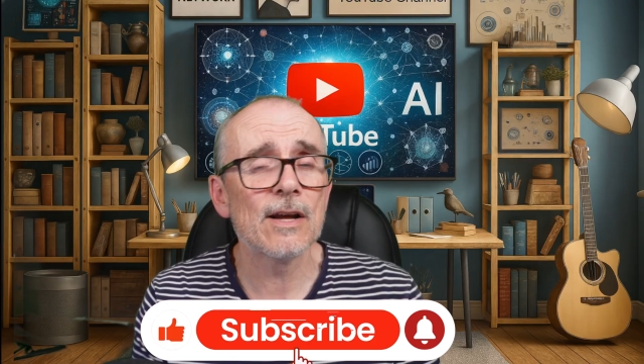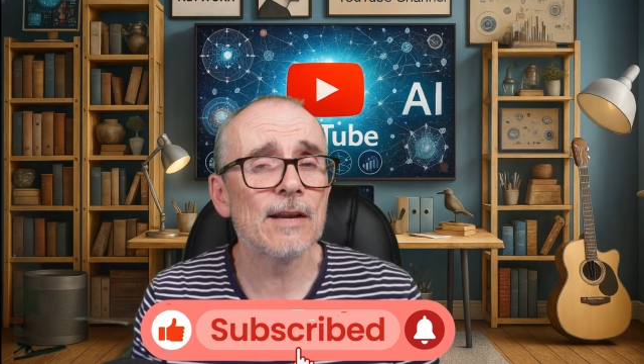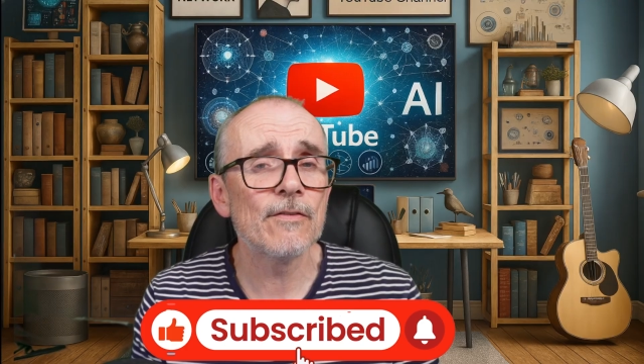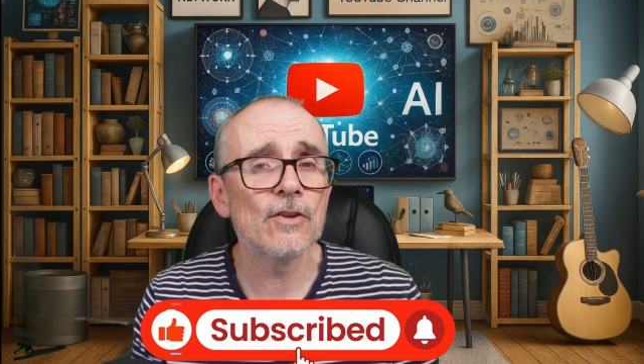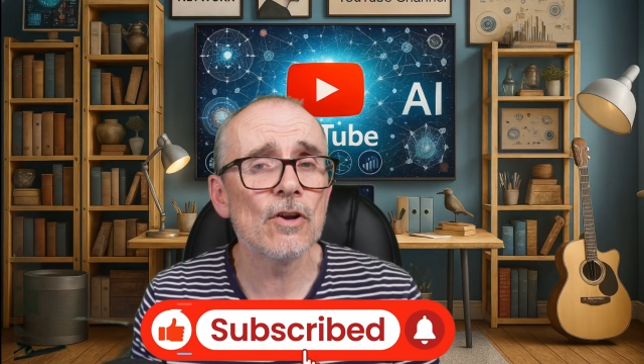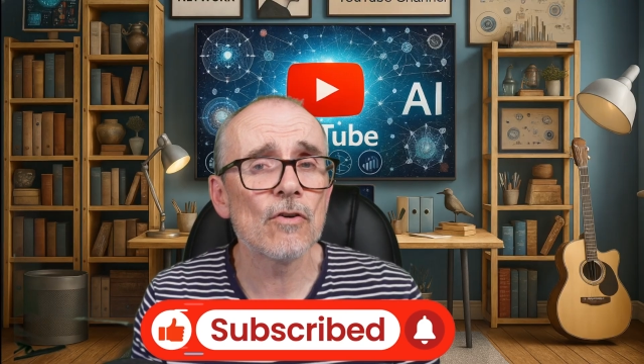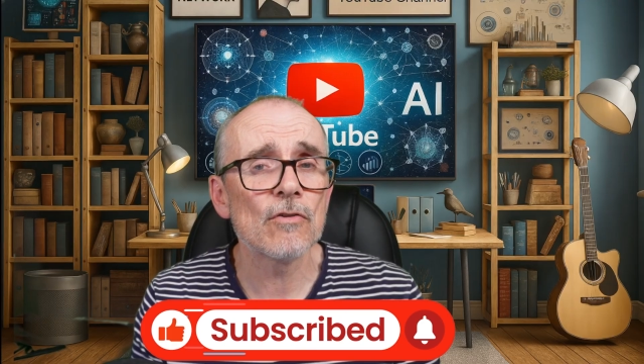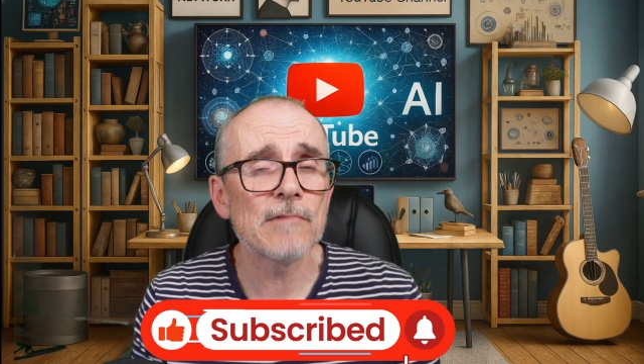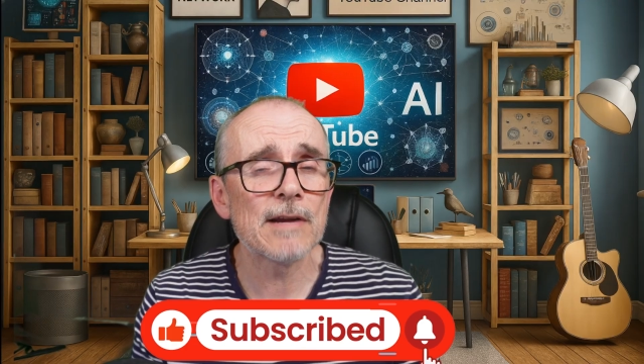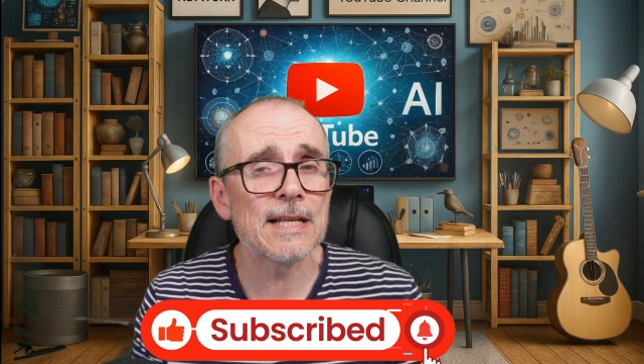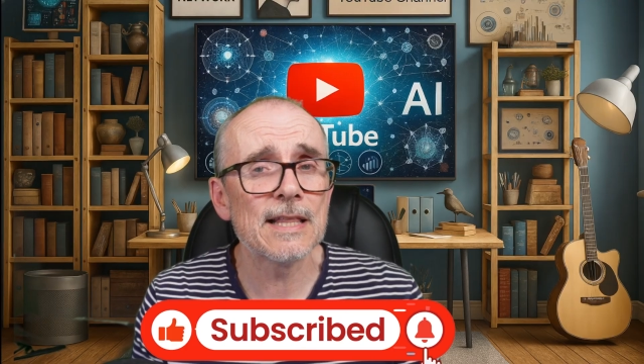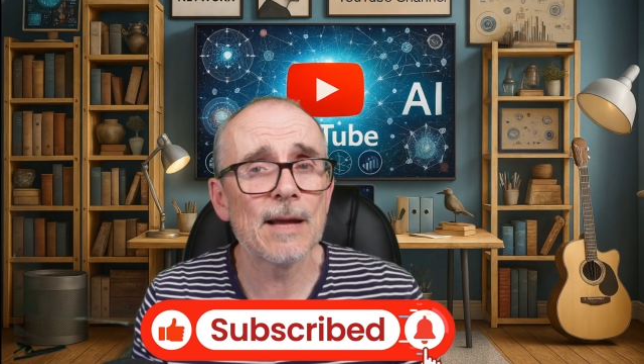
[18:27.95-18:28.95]
And if you're not
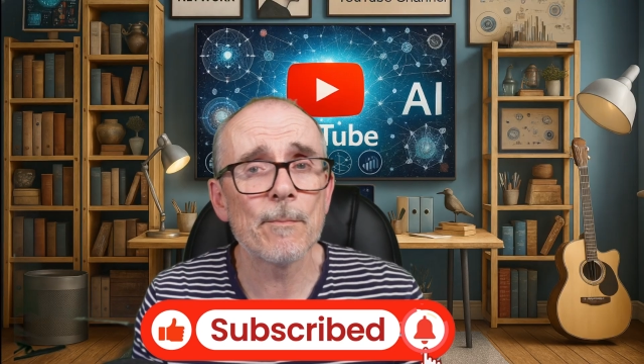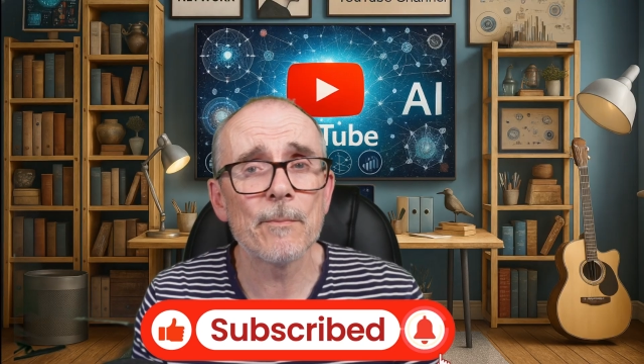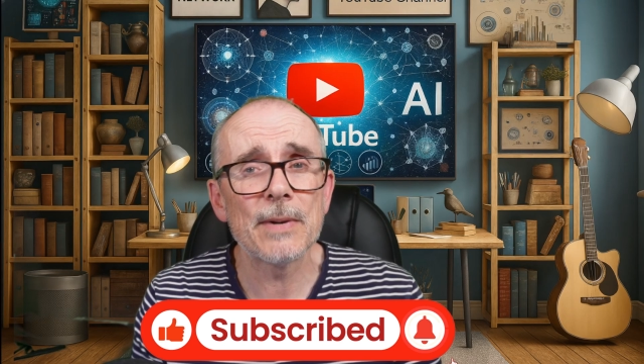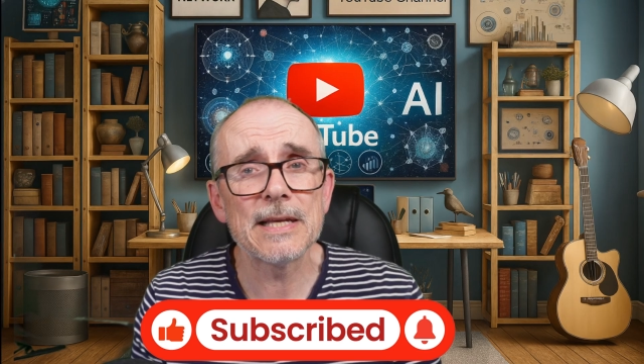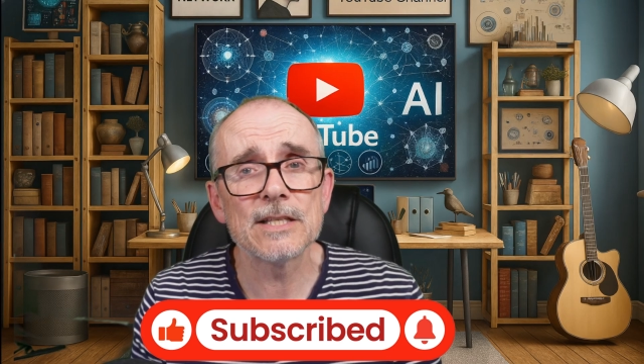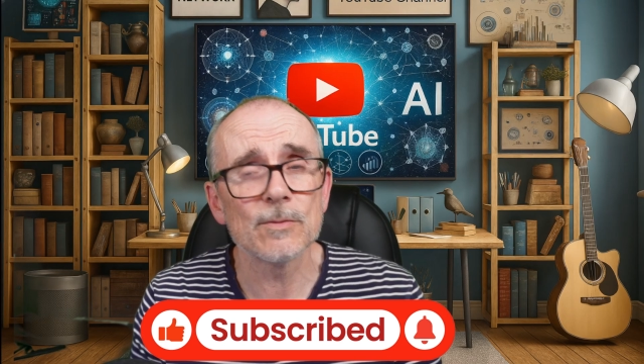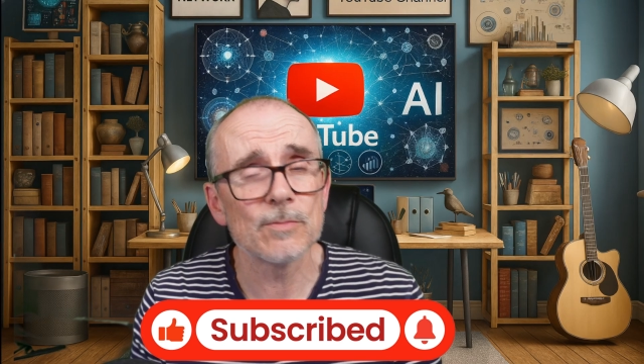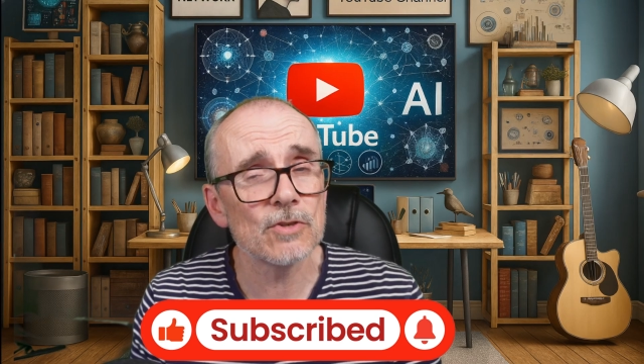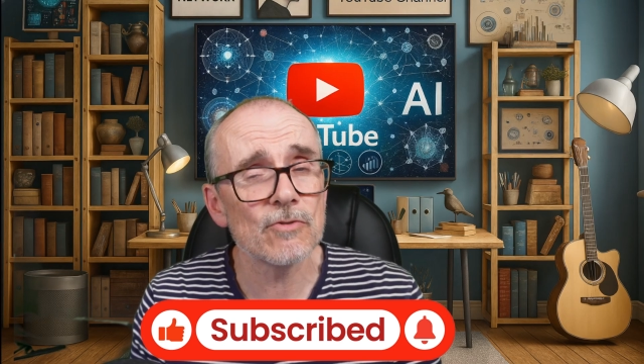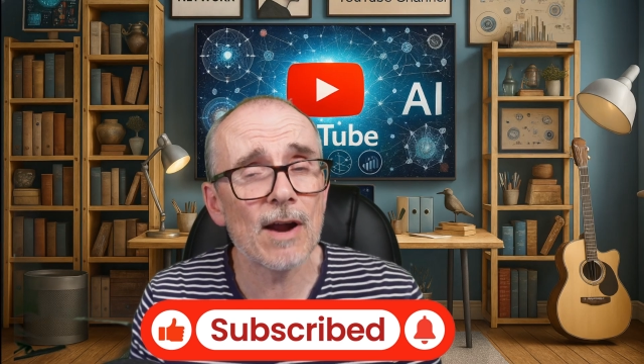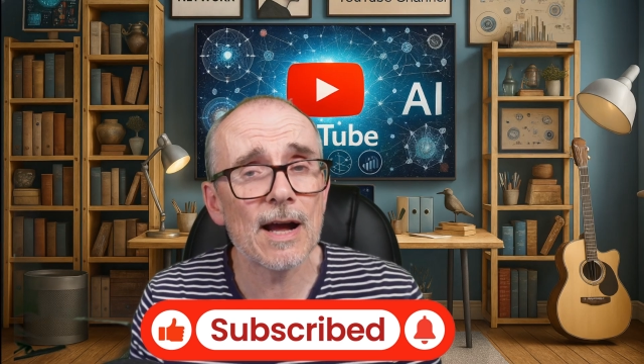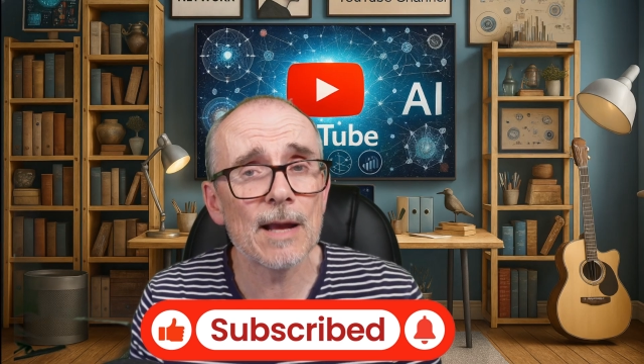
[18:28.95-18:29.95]
already, then please
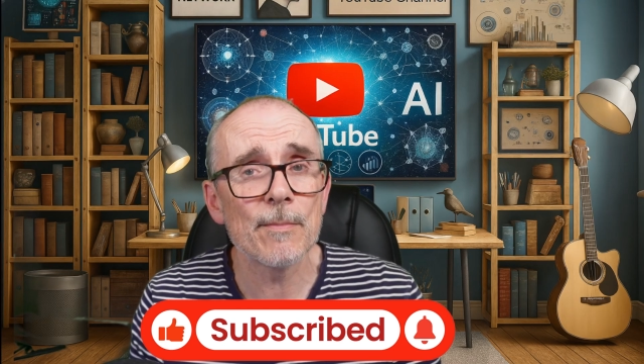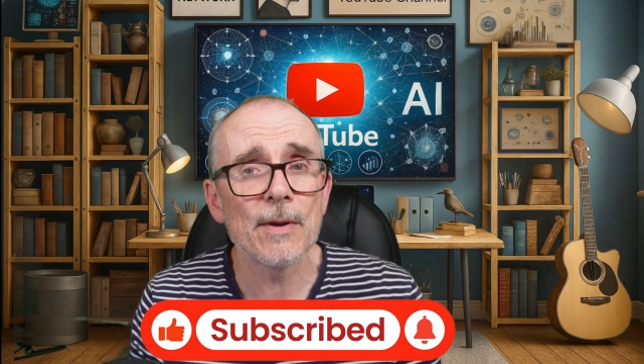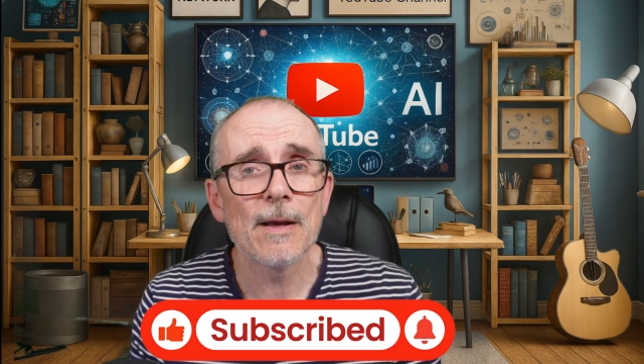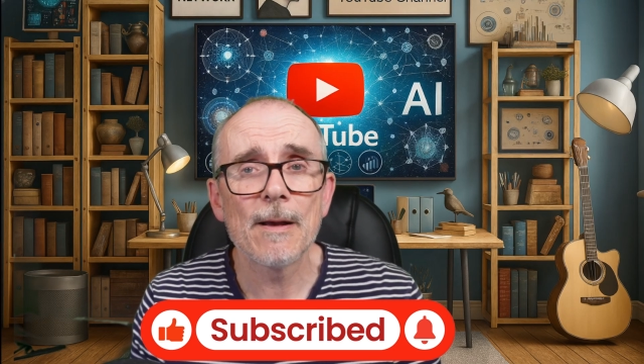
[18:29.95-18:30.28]
subscribe.